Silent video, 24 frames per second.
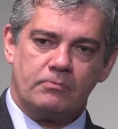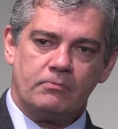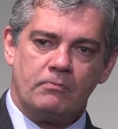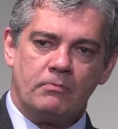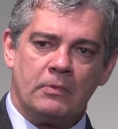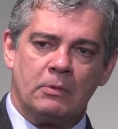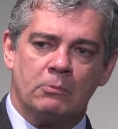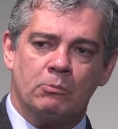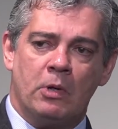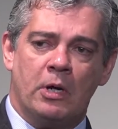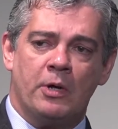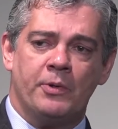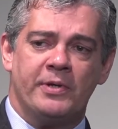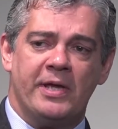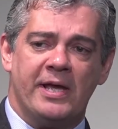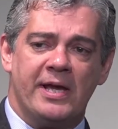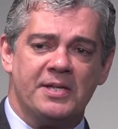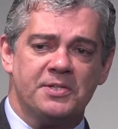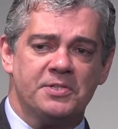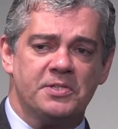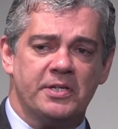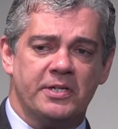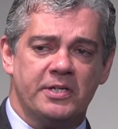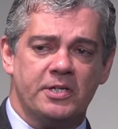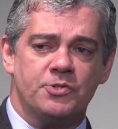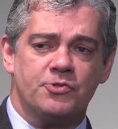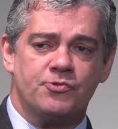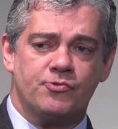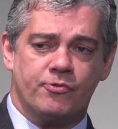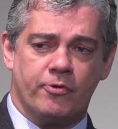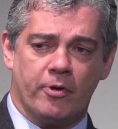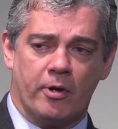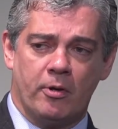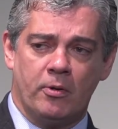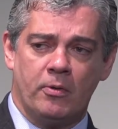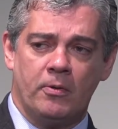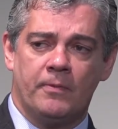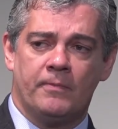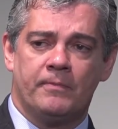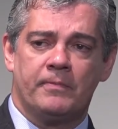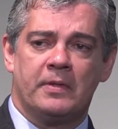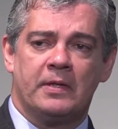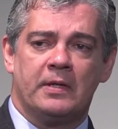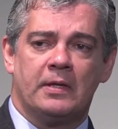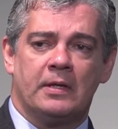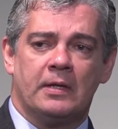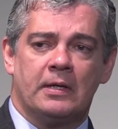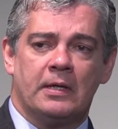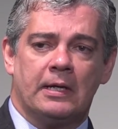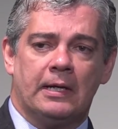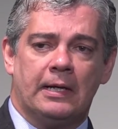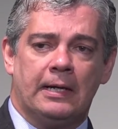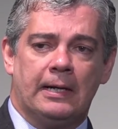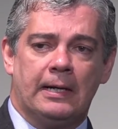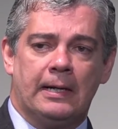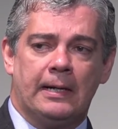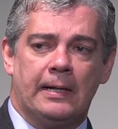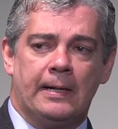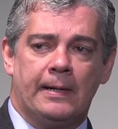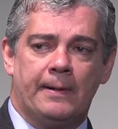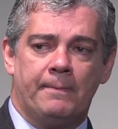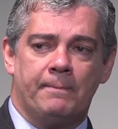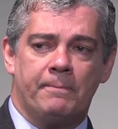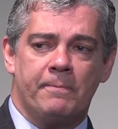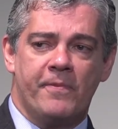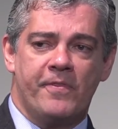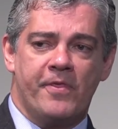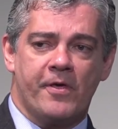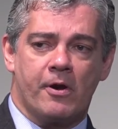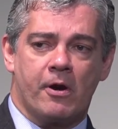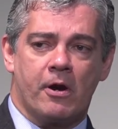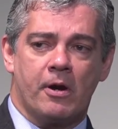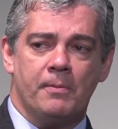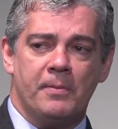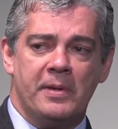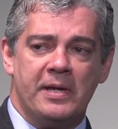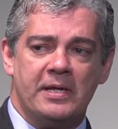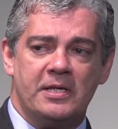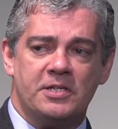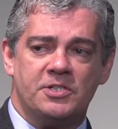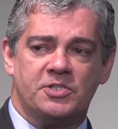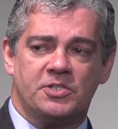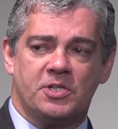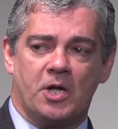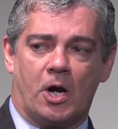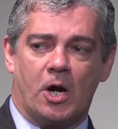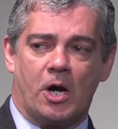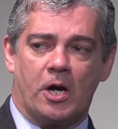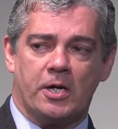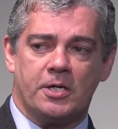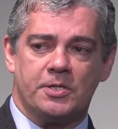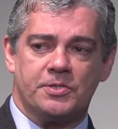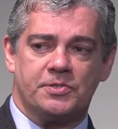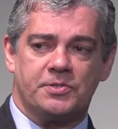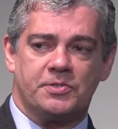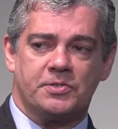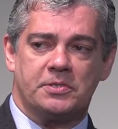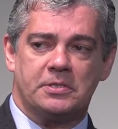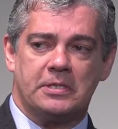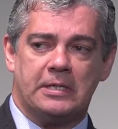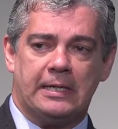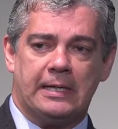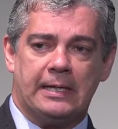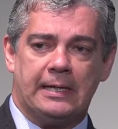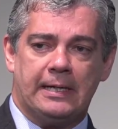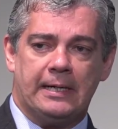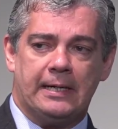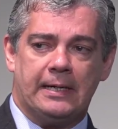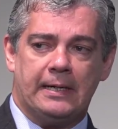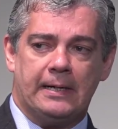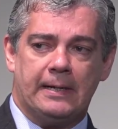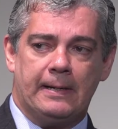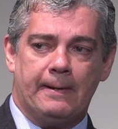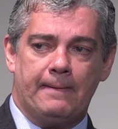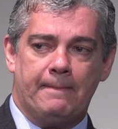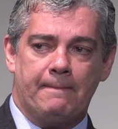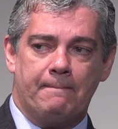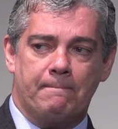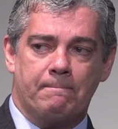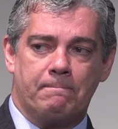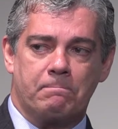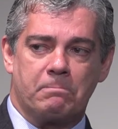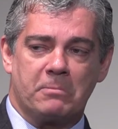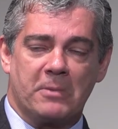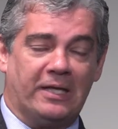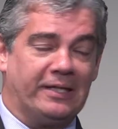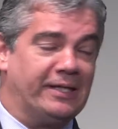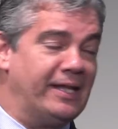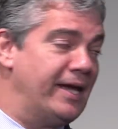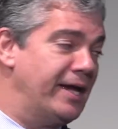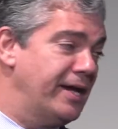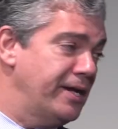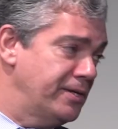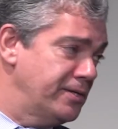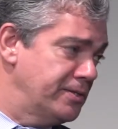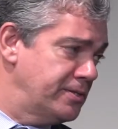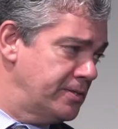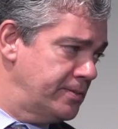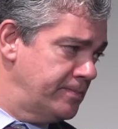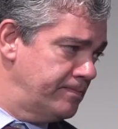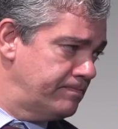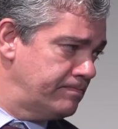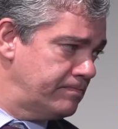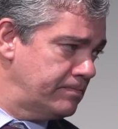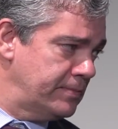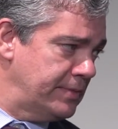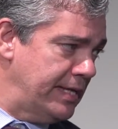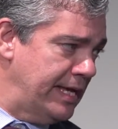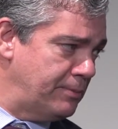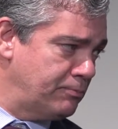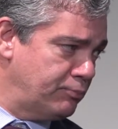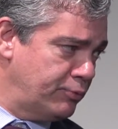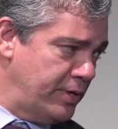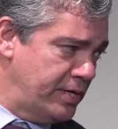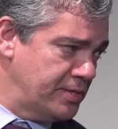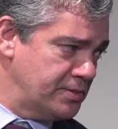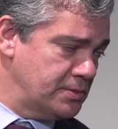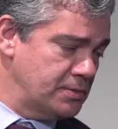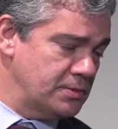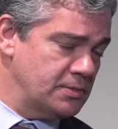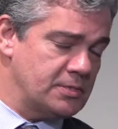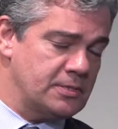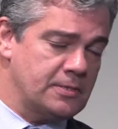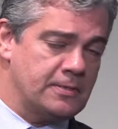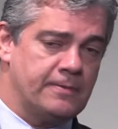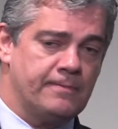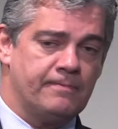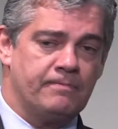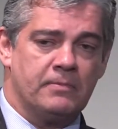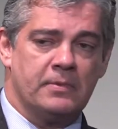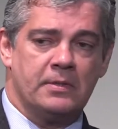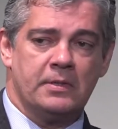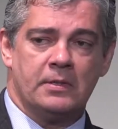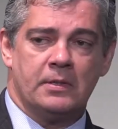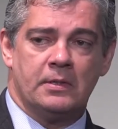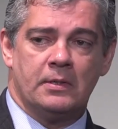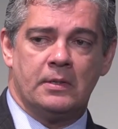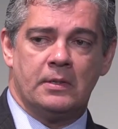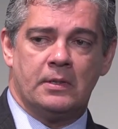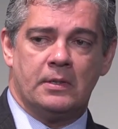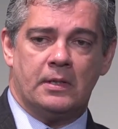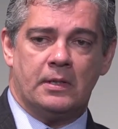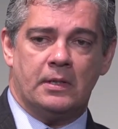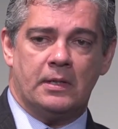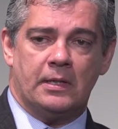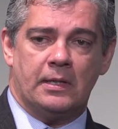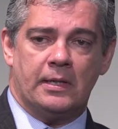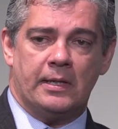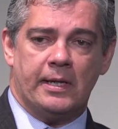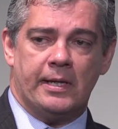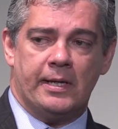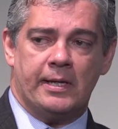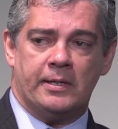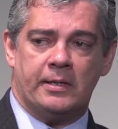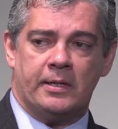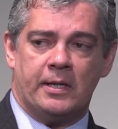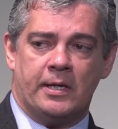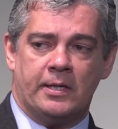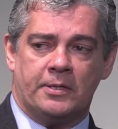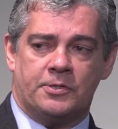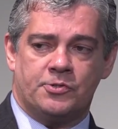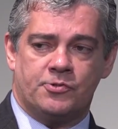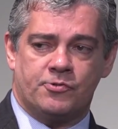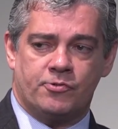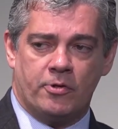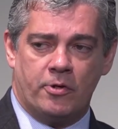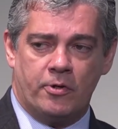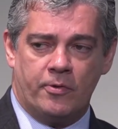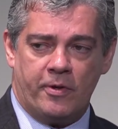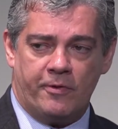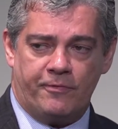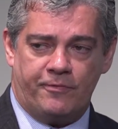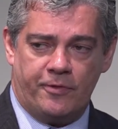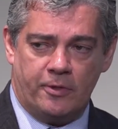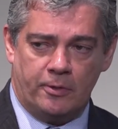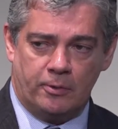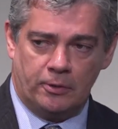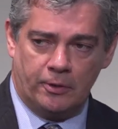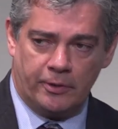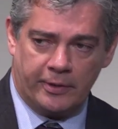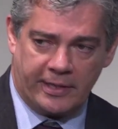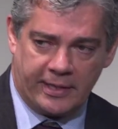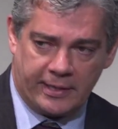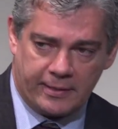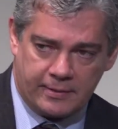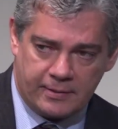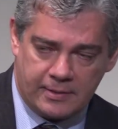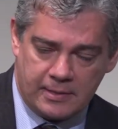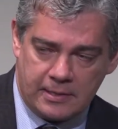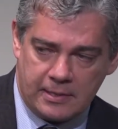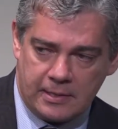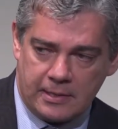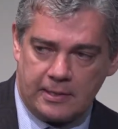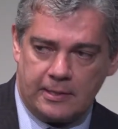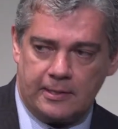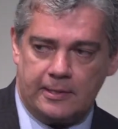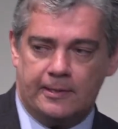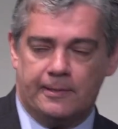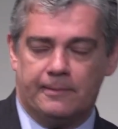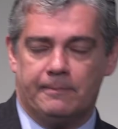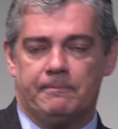Well, yes, it is true. There are many stars aligned at present. And it's true if you look at the